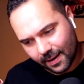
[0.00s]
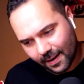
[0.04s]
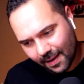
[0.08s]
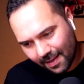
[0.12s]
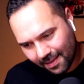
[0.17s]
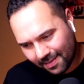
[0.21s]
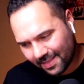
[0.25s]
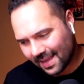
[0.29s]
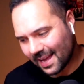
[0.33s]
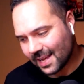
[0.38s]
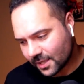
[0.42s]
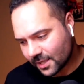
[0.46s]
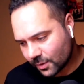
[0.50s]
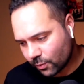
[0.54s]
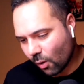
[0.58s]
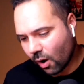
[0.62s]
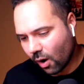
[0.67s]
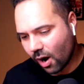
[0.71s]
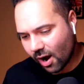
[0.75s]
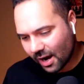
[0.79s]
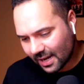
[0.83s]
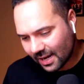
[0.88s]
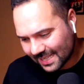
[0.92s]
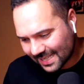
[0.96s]
that's
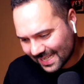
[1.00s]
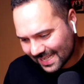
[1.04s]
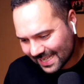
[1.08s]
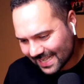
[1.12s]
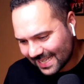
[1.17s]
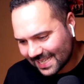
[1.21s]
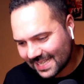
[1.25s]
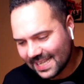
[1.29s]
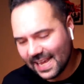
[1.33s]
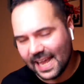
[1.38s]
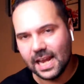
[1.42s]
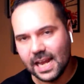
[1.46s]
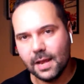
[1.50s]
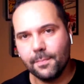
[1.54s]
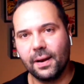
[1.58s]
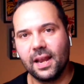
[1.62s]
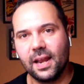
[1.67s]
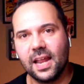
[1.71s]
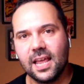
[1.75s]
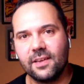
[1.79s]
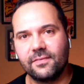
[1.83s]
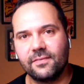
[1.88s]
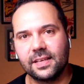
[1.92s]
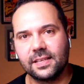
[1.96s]
why I sincerely
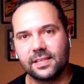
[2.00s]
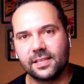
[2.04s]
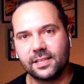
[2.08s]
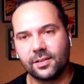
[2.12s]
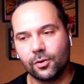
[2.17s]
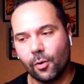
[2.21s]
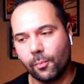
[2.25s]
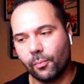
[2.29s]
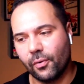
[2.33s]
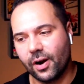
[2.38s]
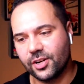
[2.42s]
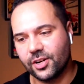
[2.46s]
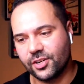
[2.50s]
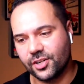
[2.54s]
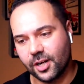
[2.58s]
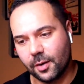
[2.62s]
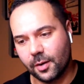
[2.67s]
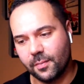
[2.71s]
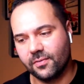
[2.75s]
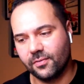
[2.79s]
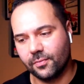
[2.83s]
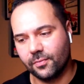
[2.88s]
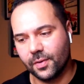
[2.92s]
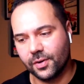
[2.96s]
believe it's an operation
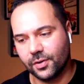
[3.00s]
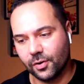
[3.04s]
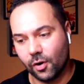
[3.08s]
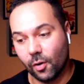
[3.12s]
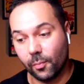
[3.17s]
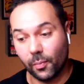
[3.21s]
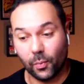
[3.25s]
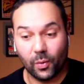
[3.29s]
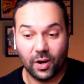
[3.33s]
coming from the top.